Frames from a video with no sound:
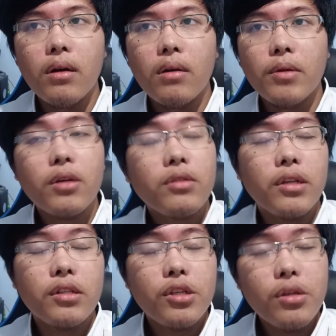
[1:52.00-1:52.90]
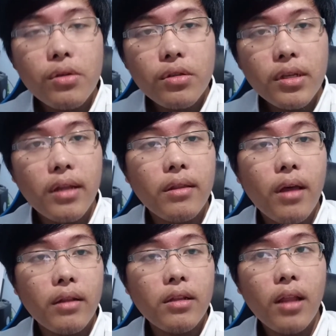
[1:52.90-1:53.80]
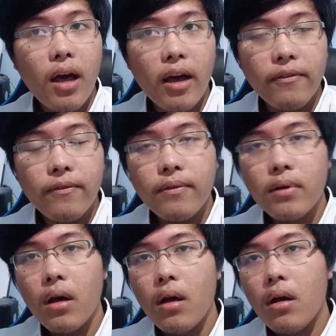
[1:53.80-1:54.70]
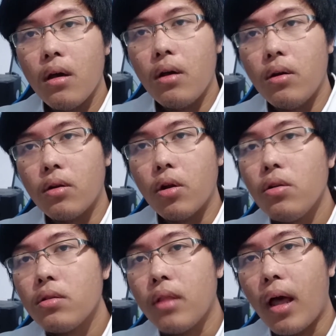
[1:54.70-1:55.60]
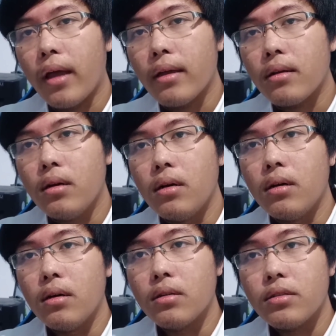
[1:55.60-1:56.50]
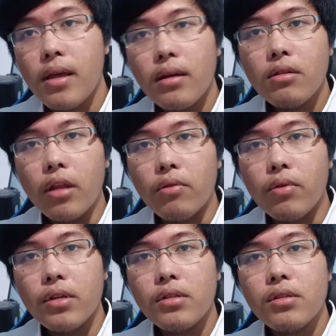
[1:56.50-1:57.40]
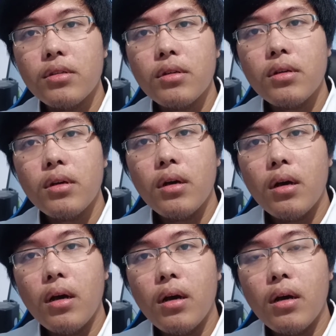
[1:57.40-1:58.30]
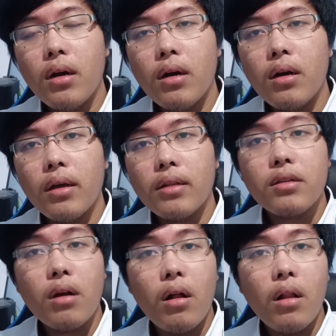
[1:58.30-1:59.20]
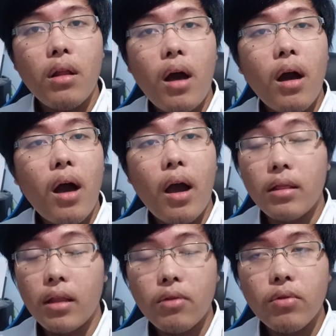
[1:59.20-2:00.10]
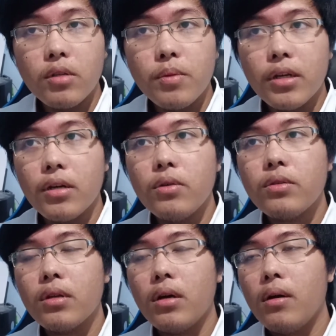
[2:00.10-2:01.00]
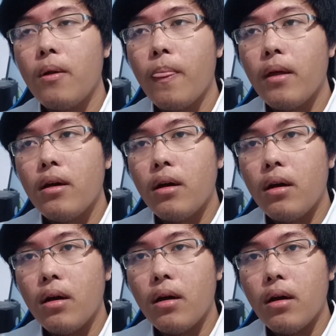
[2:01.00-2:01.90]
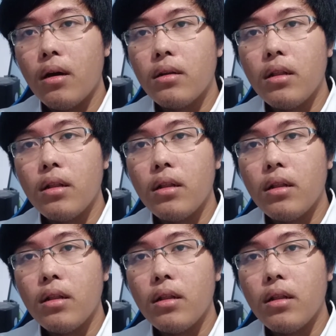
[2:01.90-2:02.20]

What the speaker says: because it's used in daily life, not like standard language. It's called high language because the